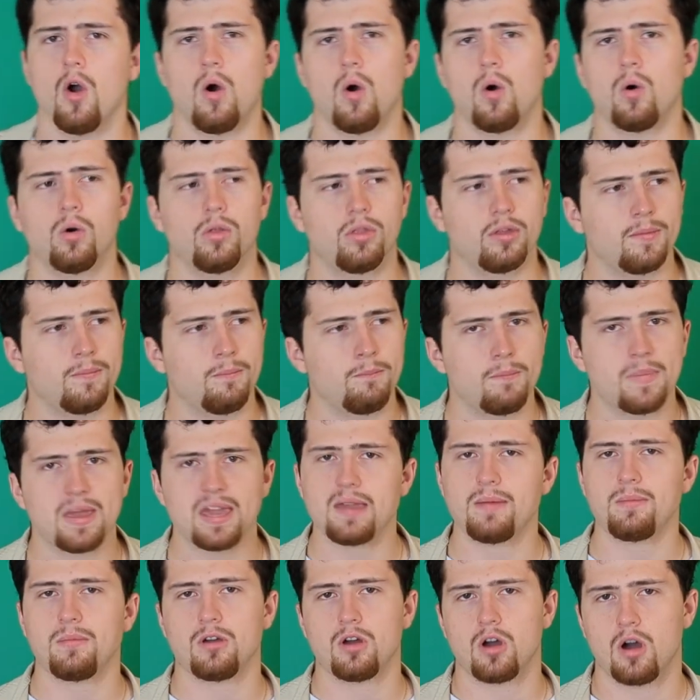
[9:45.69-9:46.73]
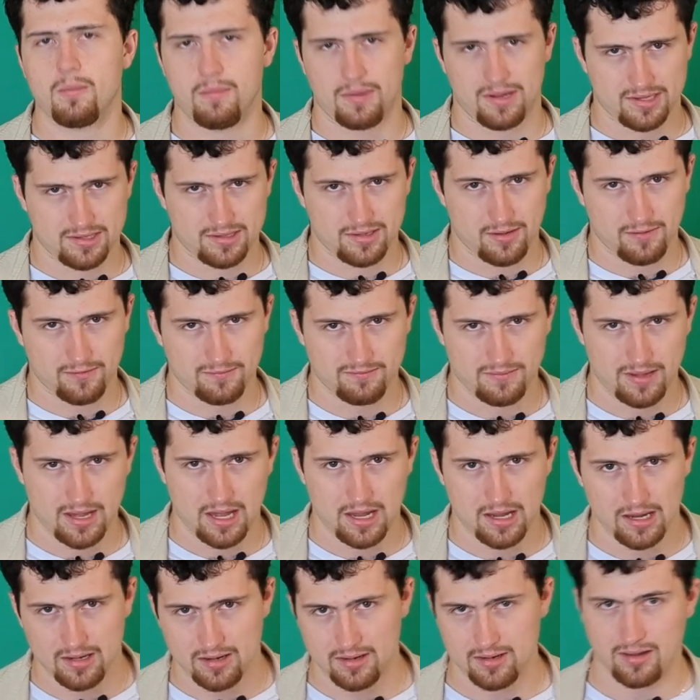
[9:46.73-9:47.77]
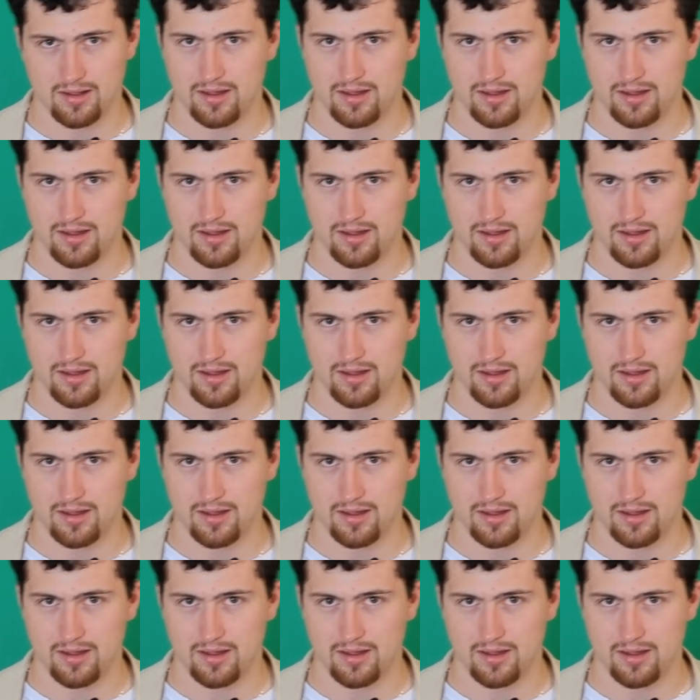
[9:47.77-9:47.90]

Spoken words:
or the meme comics I've made,